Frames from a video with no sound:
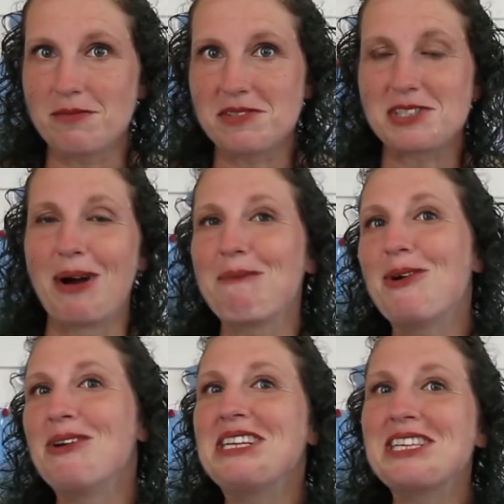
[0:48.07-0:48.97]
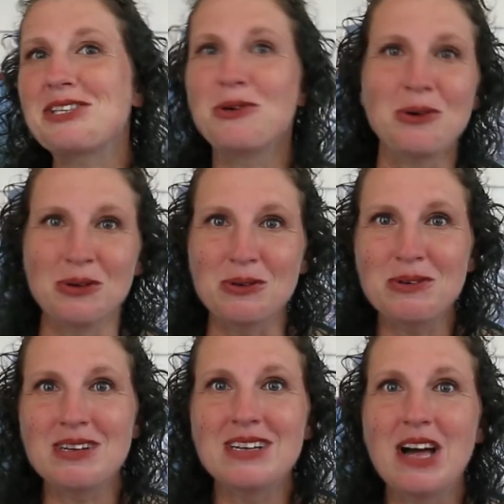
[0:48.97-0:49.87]
So I'm calling this
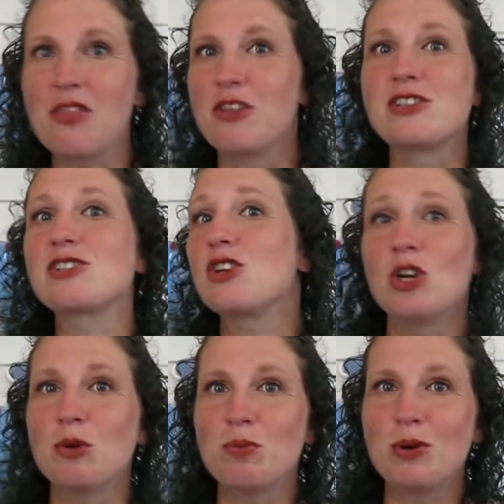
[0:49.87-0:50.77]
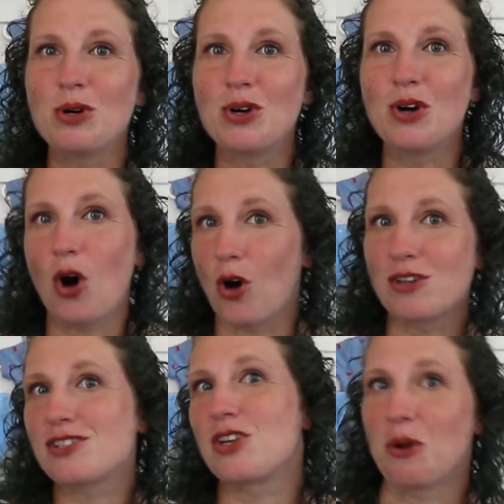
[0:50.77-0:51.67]
haul the Scoop
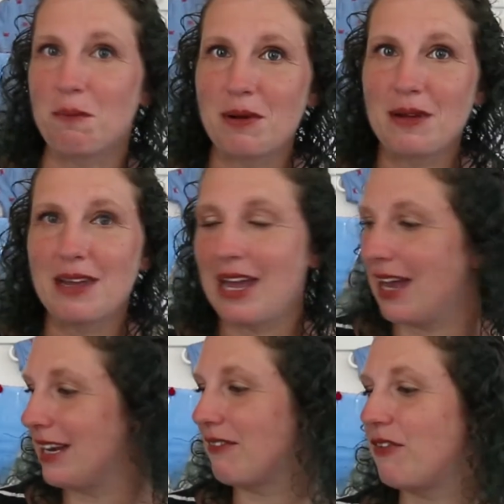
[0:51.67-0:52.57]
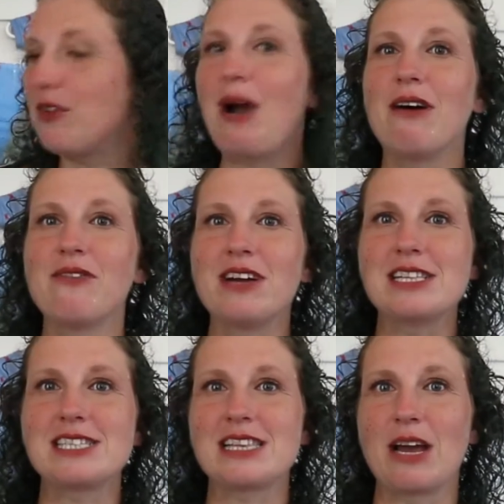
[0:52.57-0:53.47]
on Scoop. And I have a few
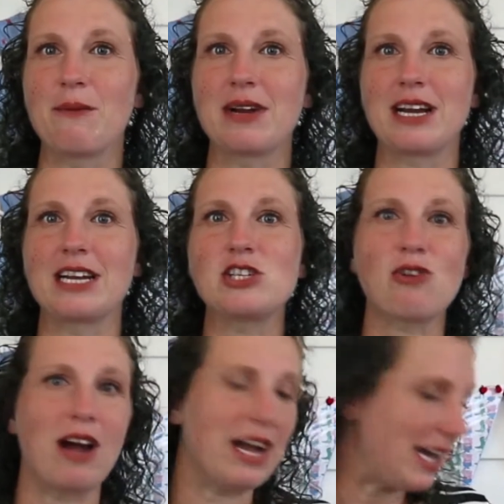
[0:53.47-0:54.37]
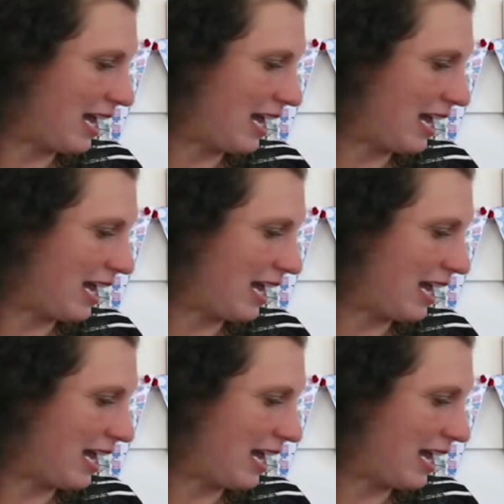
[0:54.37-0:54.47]
outfits that we're gonna try.